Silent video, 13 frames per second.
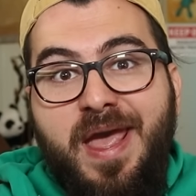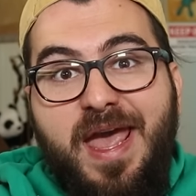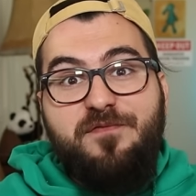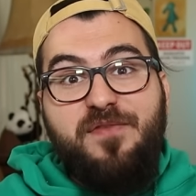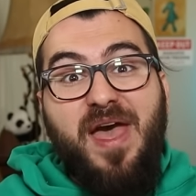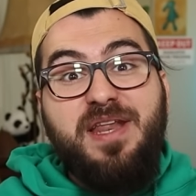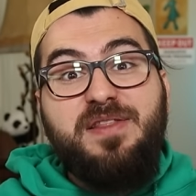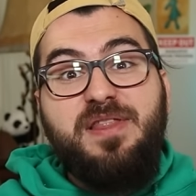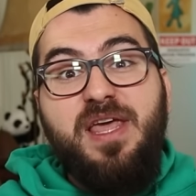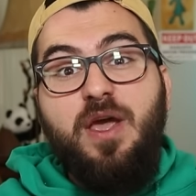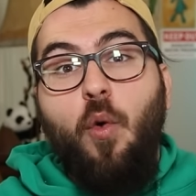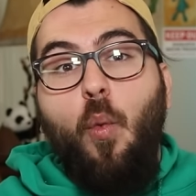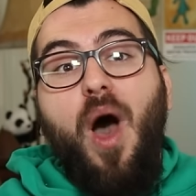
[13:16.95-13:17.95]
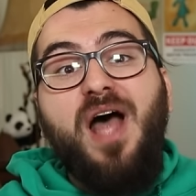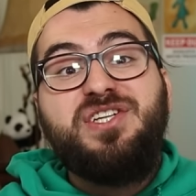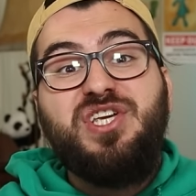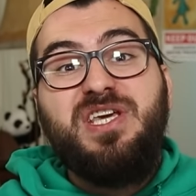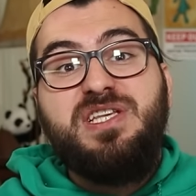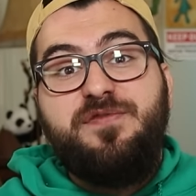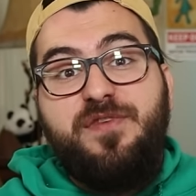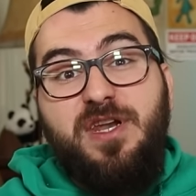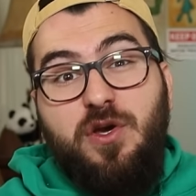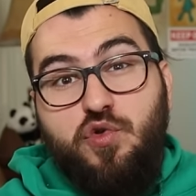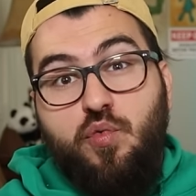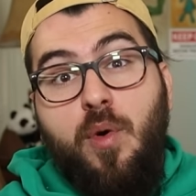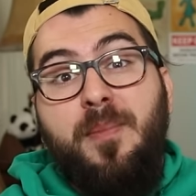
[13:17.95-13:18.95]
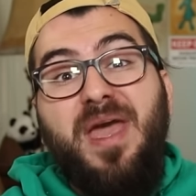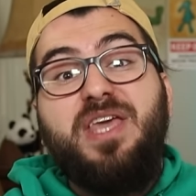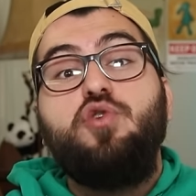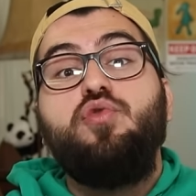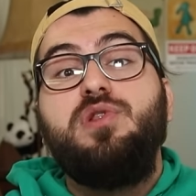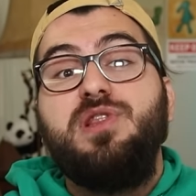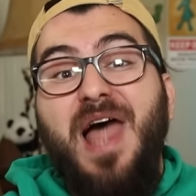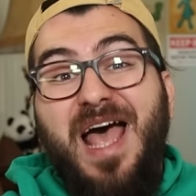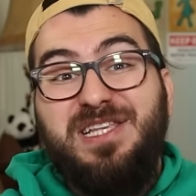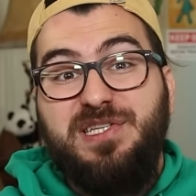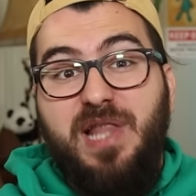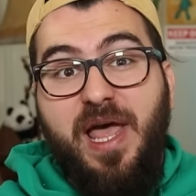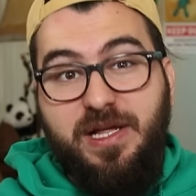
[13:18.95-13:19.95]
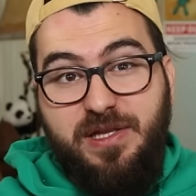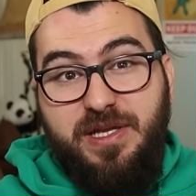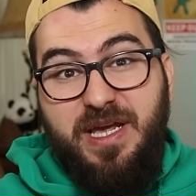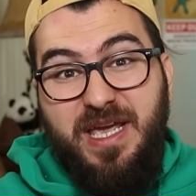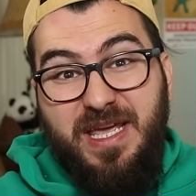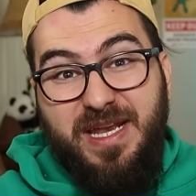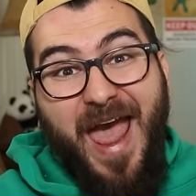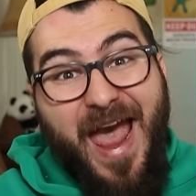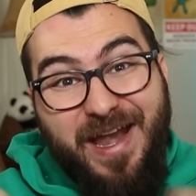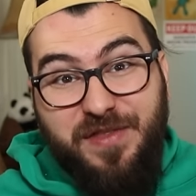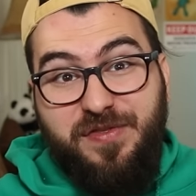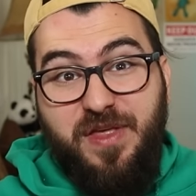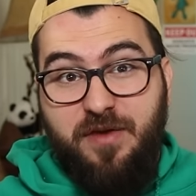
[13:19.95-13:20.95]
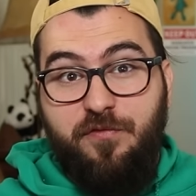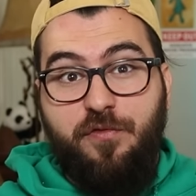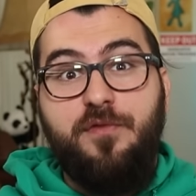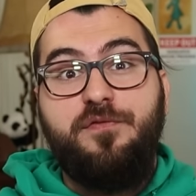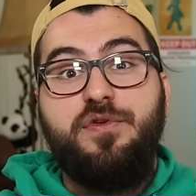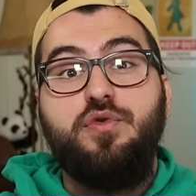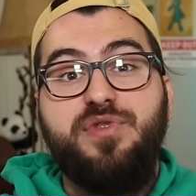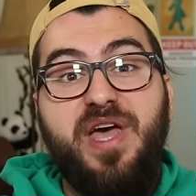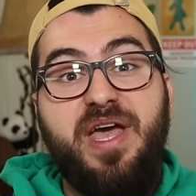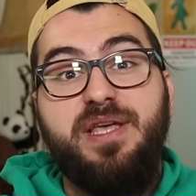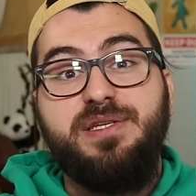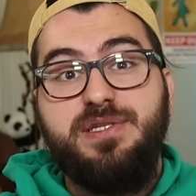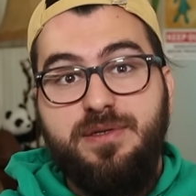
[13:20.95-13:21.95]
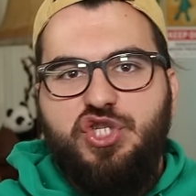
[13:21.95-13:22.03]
If anything, watching his videos will make you less likely to eat anything for a few days.